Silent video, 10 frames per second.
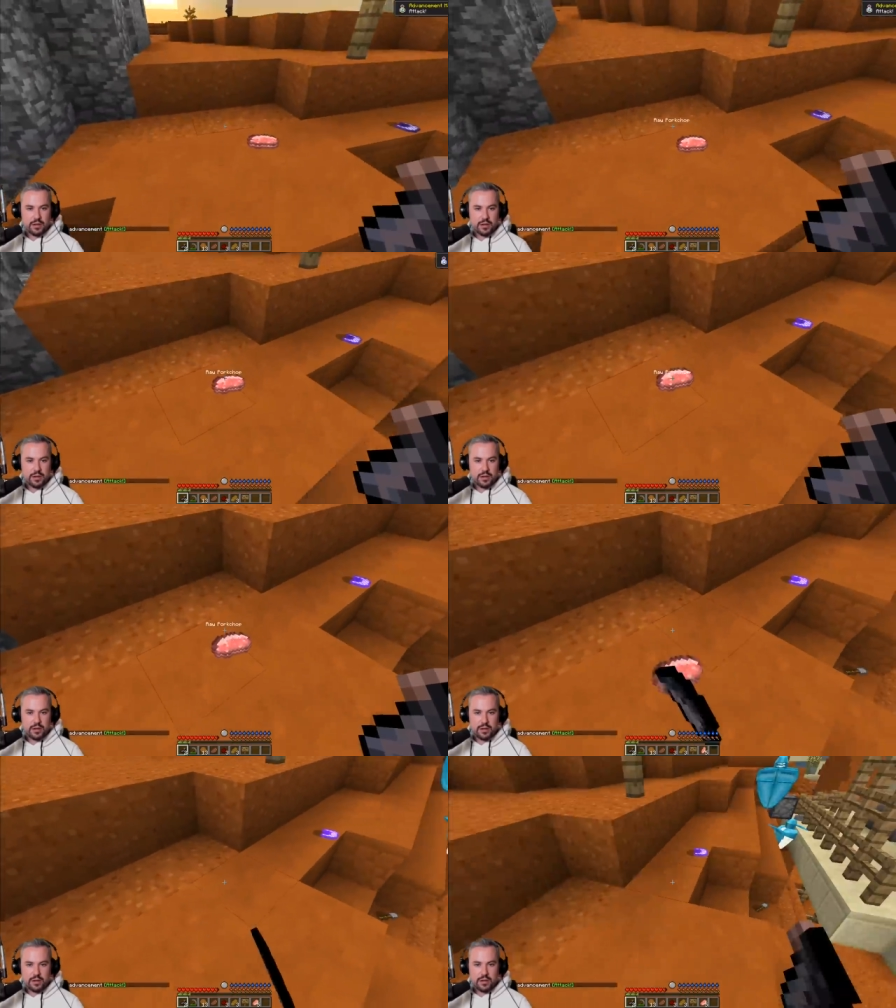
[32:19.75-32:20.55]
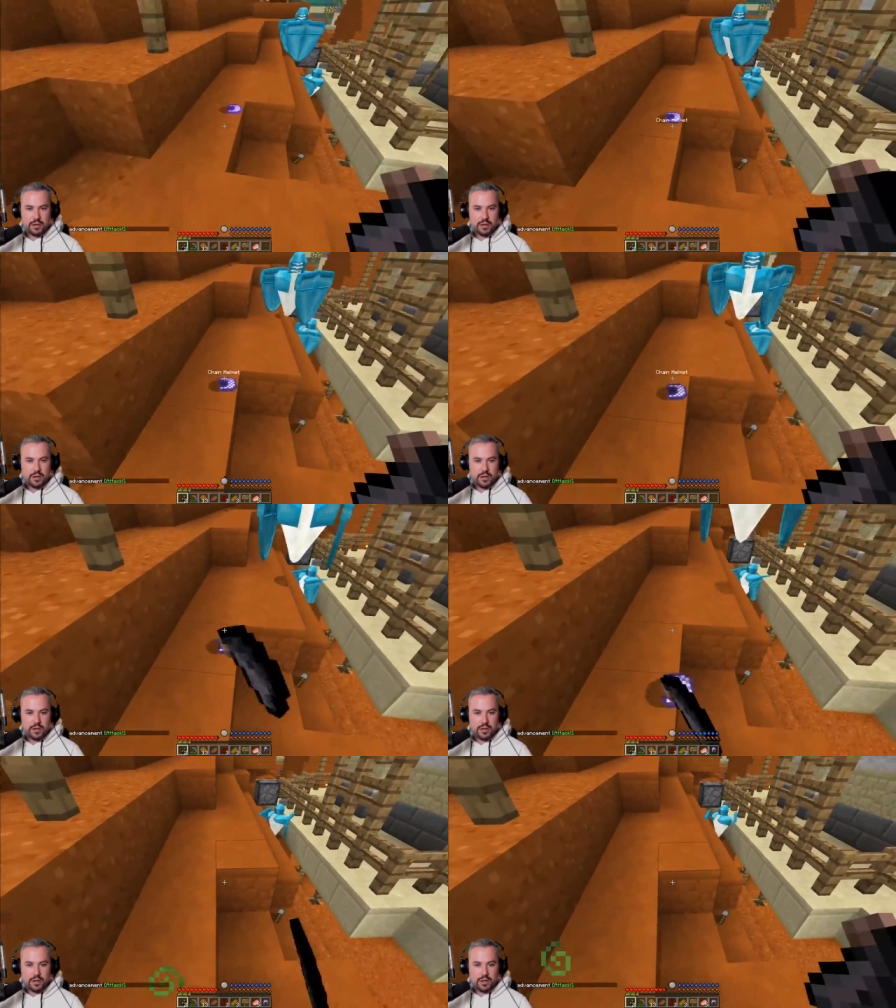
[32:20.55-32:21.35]
I got your saber.
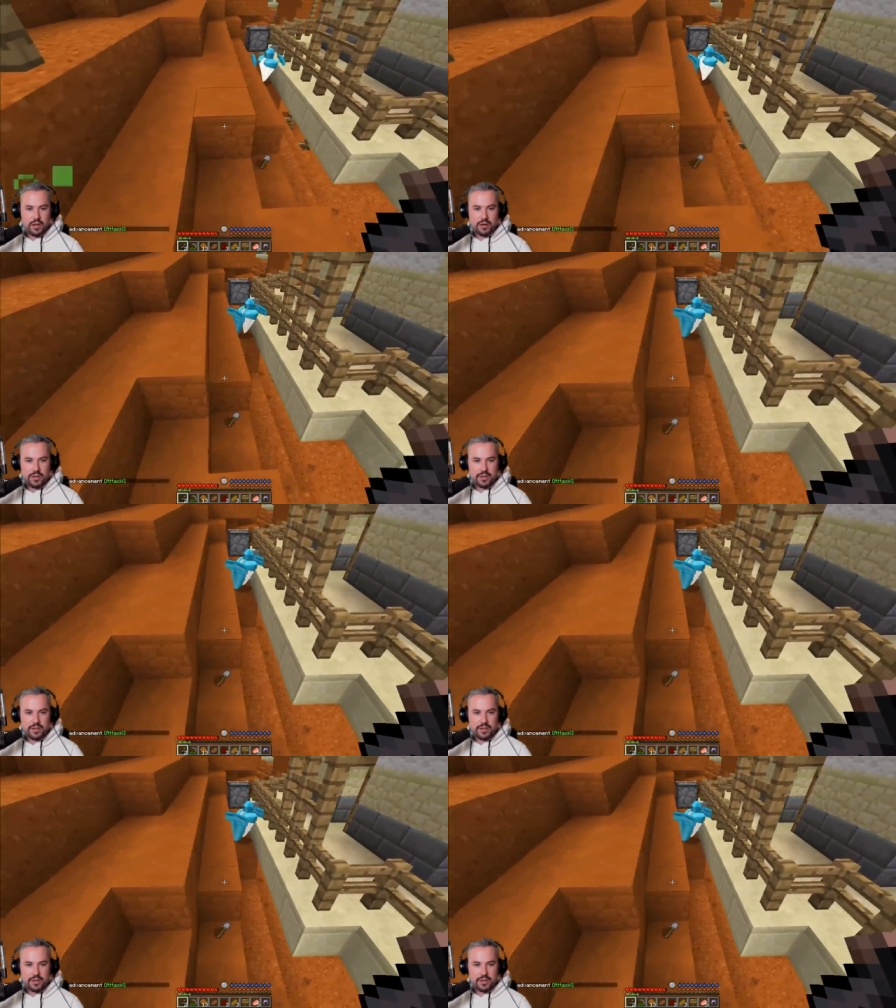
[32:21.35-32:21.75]
It looks oh, cool.